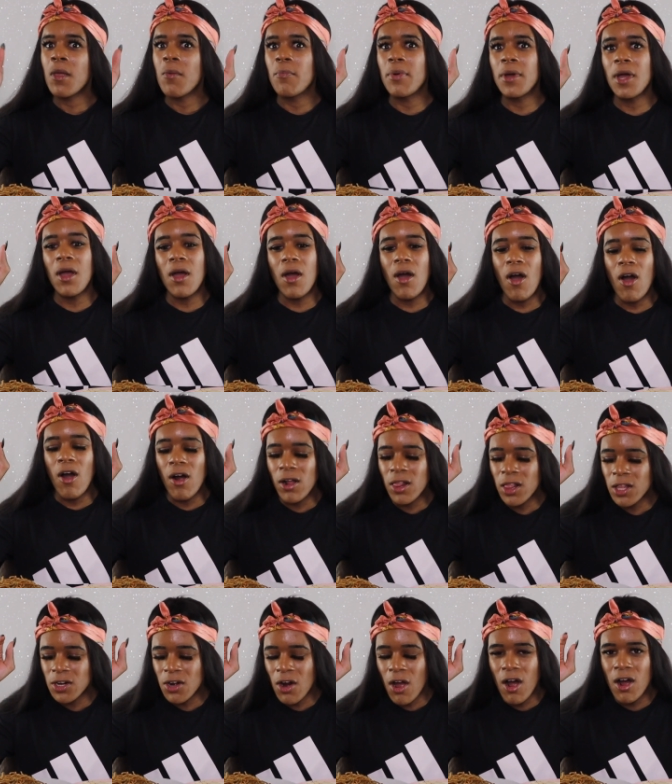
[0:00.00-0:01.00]
But
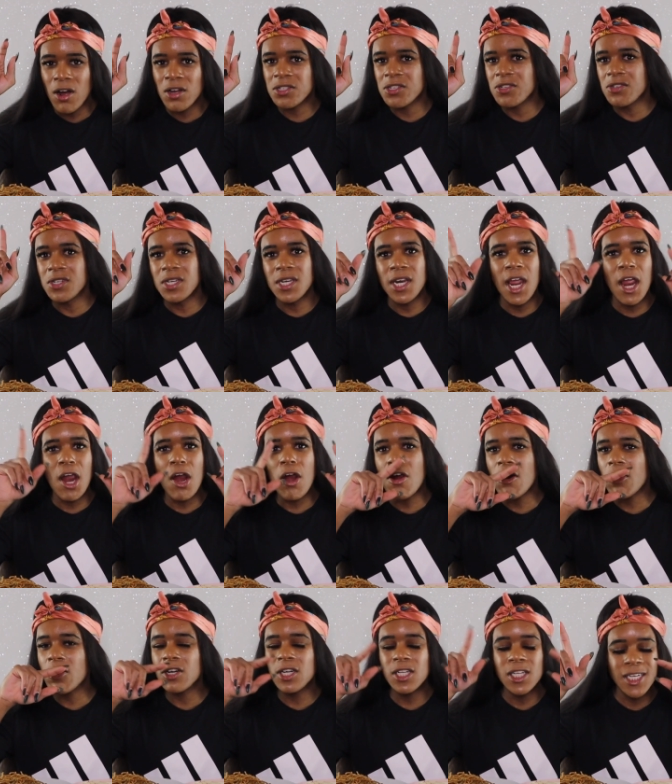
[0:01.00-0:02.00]
all in all, you
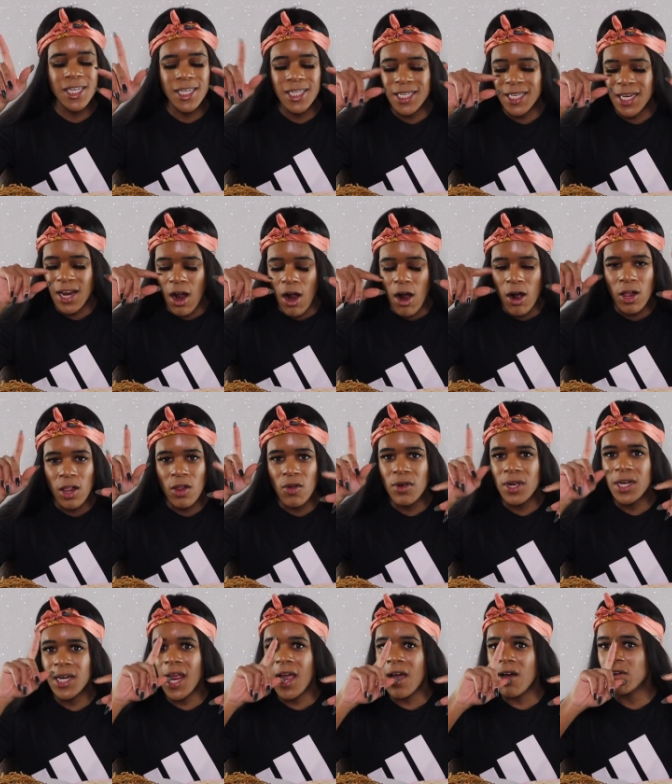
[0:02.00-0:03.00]
narrow it all
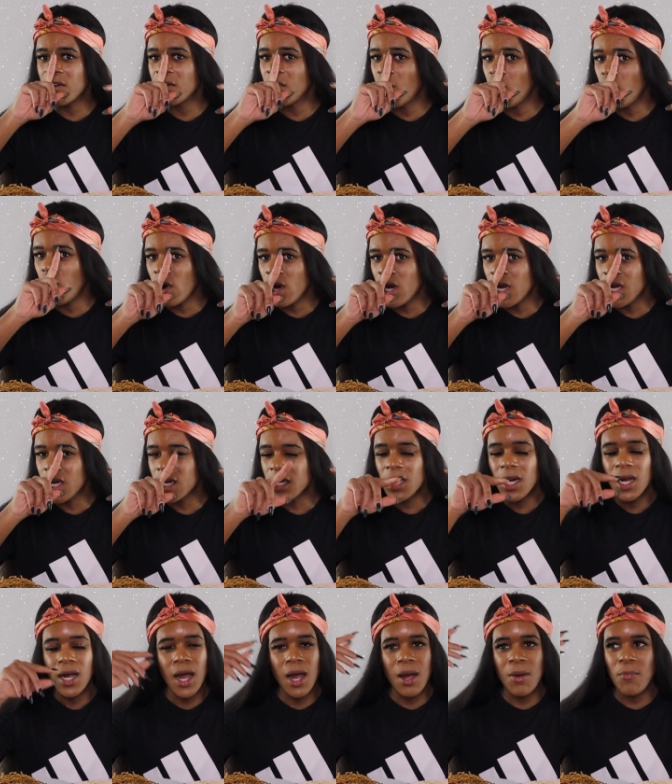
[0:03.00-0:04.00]
the way down to
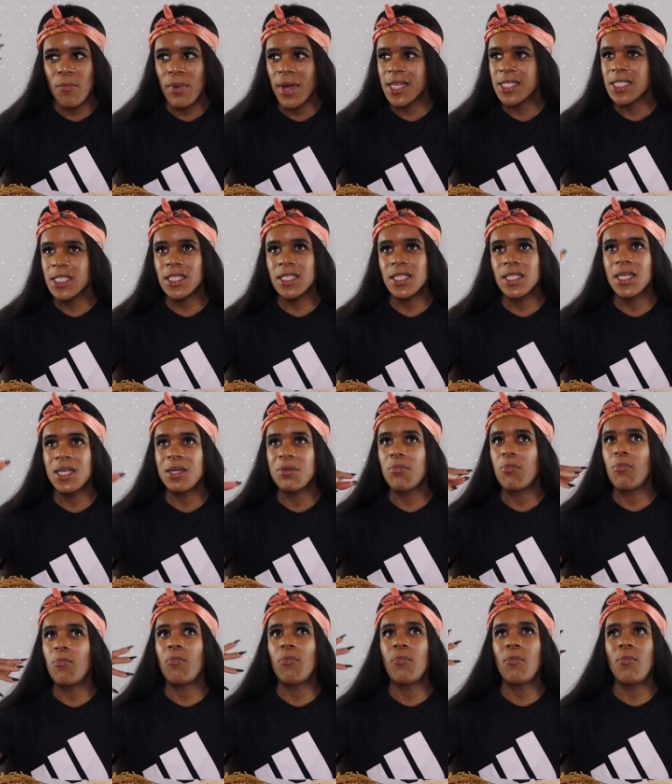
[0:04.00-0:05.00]
one, I'm
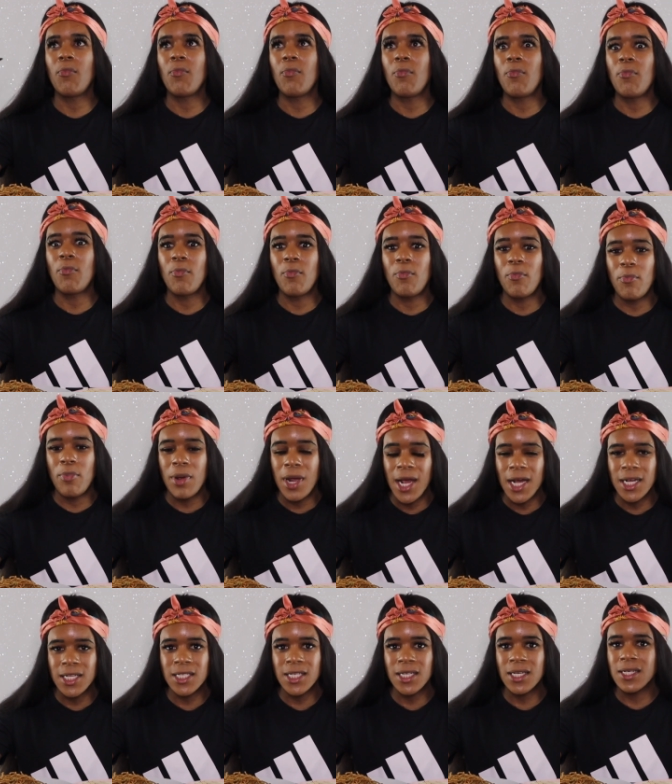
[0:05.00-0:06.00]
basically
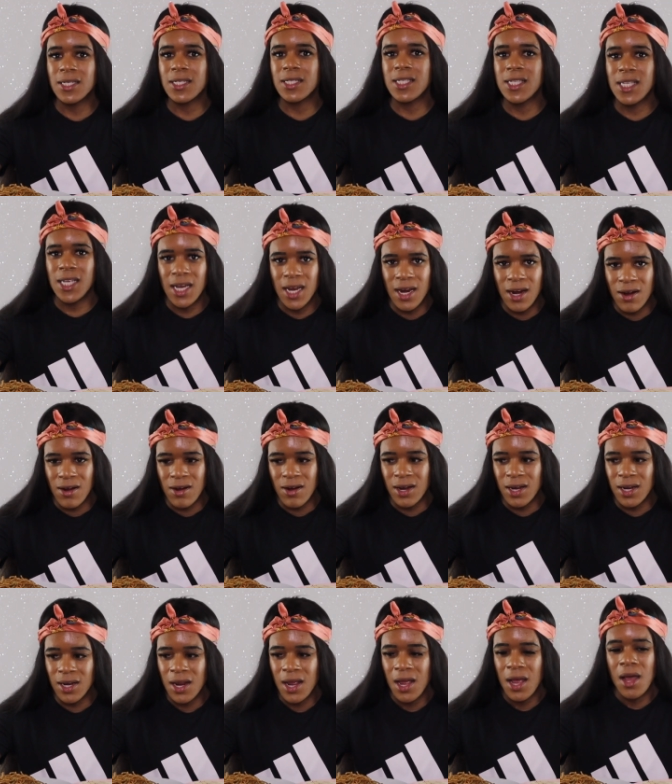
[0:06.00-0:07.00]

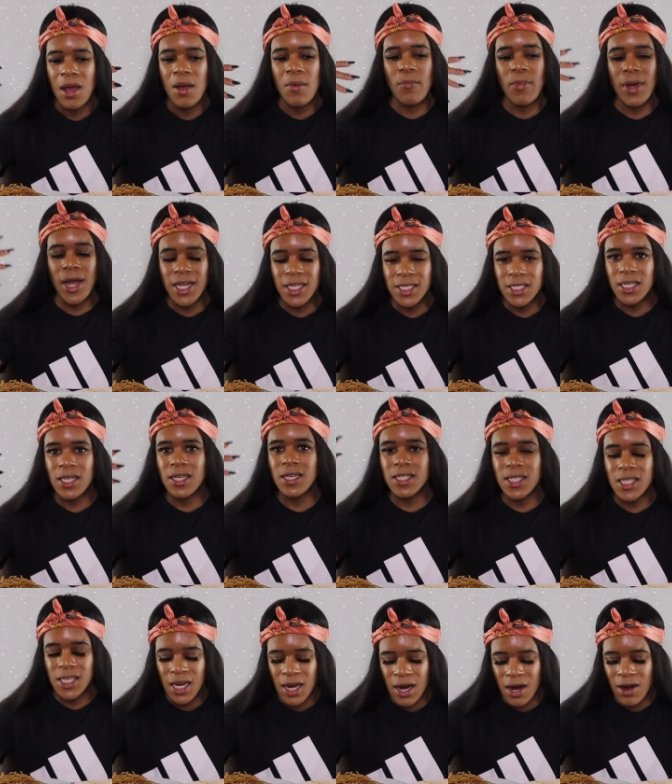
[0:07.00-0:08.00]
pescatarian.
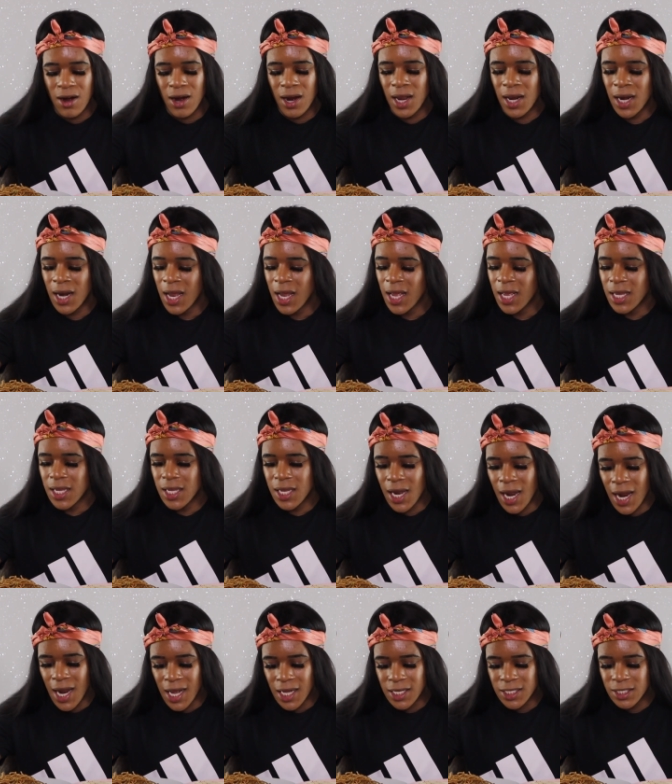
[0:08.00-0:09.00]
Pescatarian,
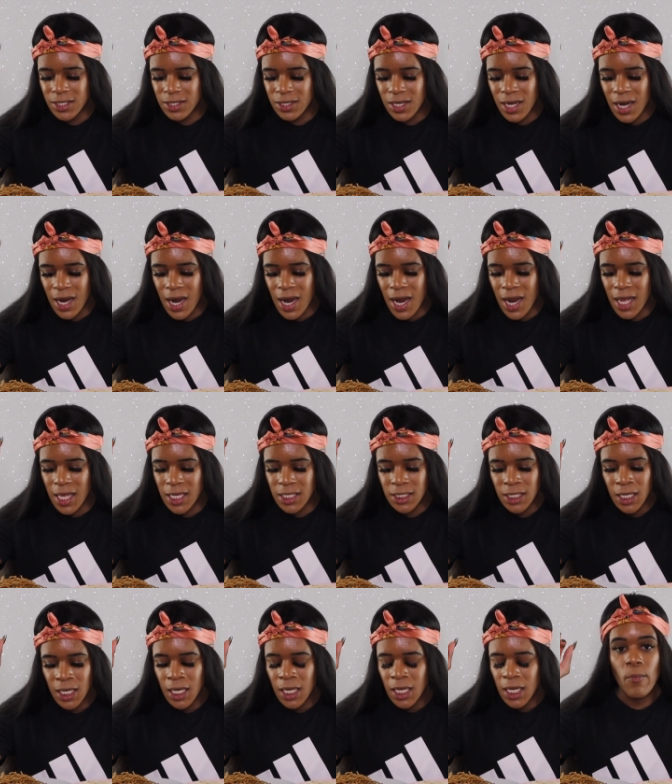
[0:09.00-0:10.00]
yes, you
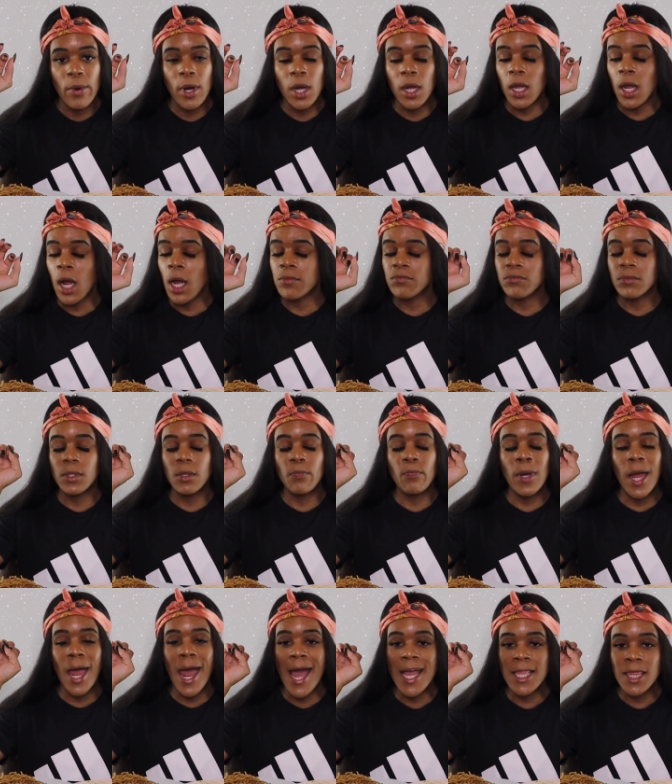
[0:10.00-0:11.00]
guys. But
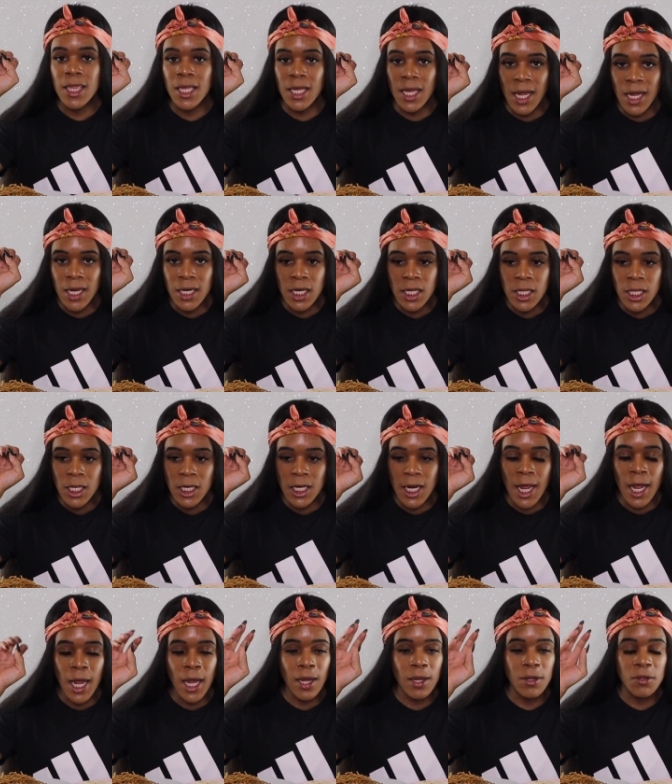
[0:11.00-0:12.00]
at the end of the
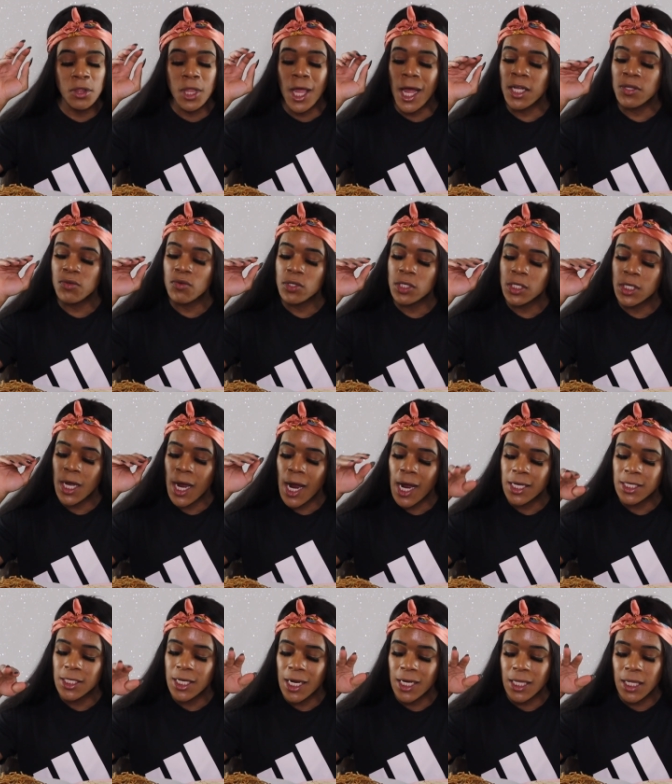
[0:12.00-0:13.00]
day, if that's what you
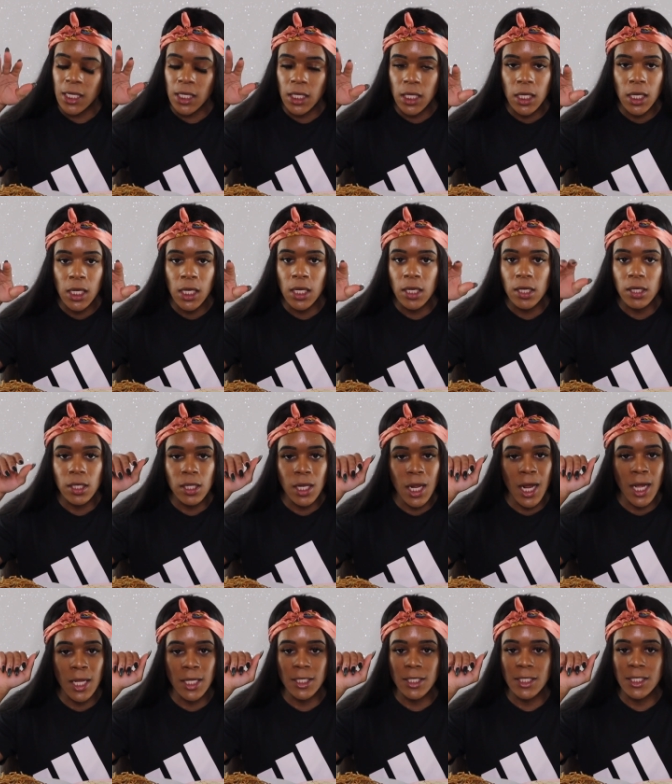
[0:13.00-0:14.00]
guys like to eat,
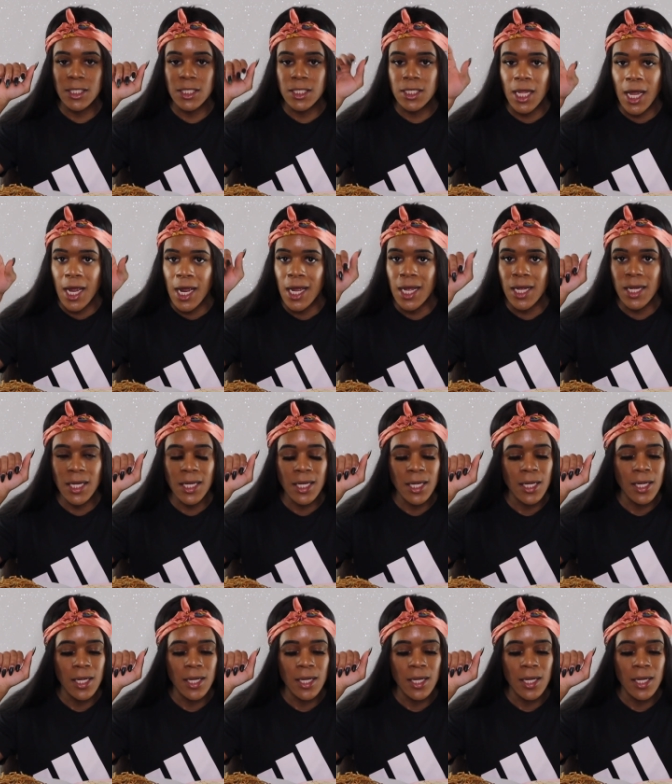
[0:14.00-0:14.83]
like steak,